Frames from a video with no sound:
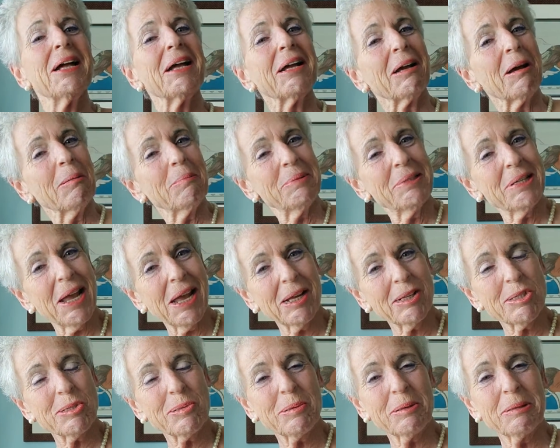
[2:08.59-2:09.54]
Come
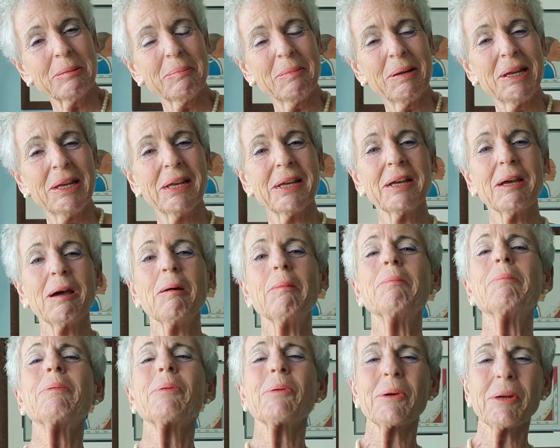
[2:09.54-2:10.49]
dance with me. Come
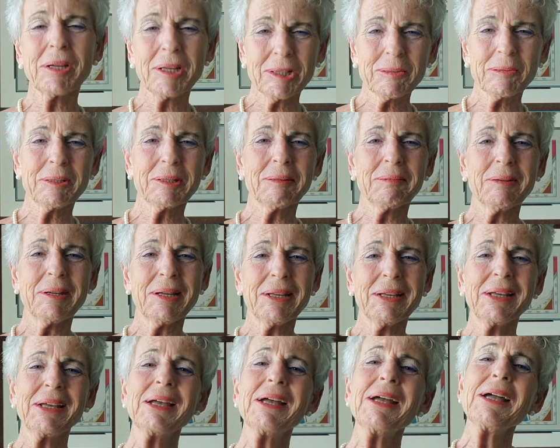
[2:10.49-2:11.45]
breathe with
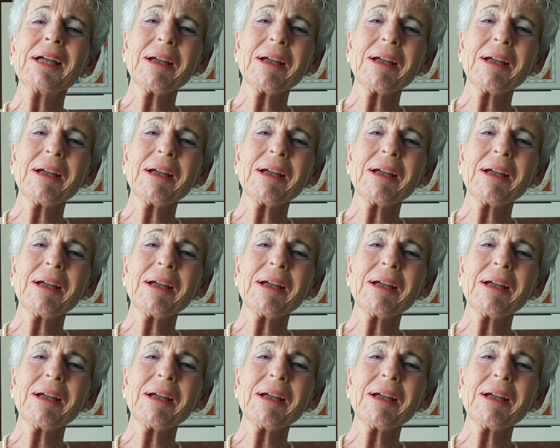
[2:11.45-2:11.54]
me.